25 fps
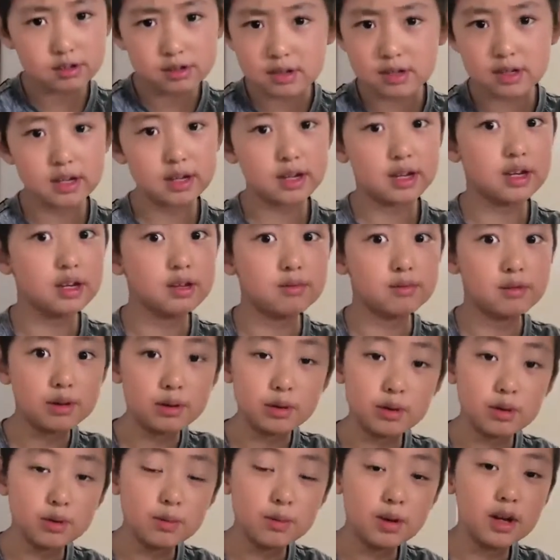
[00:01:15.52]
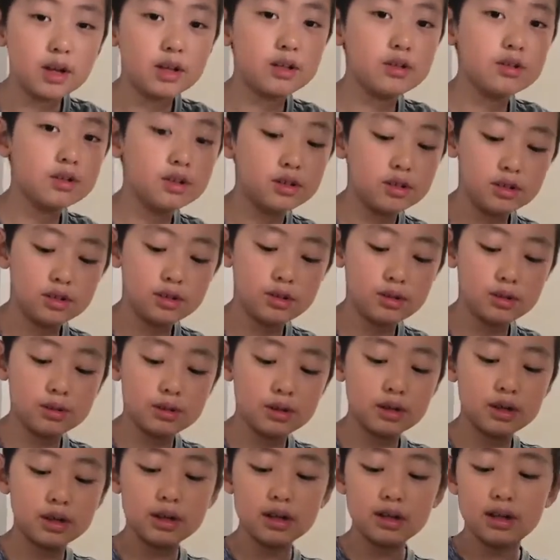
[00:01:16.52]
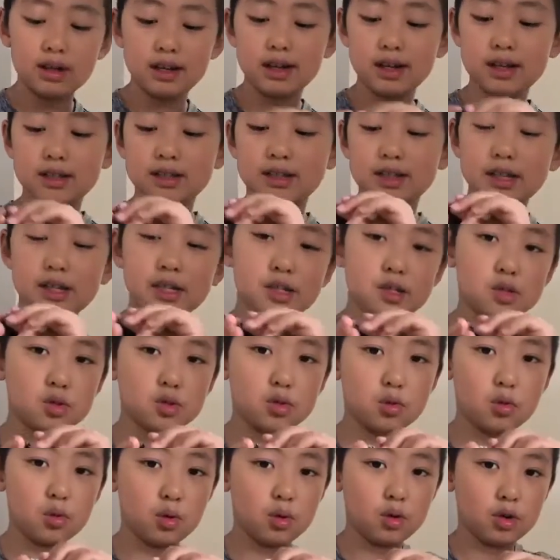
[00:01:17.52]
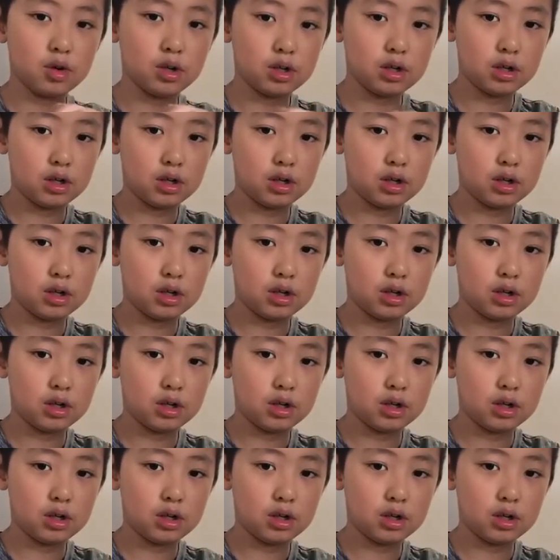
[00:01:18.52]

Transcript: it any way you want. You could do it like this, or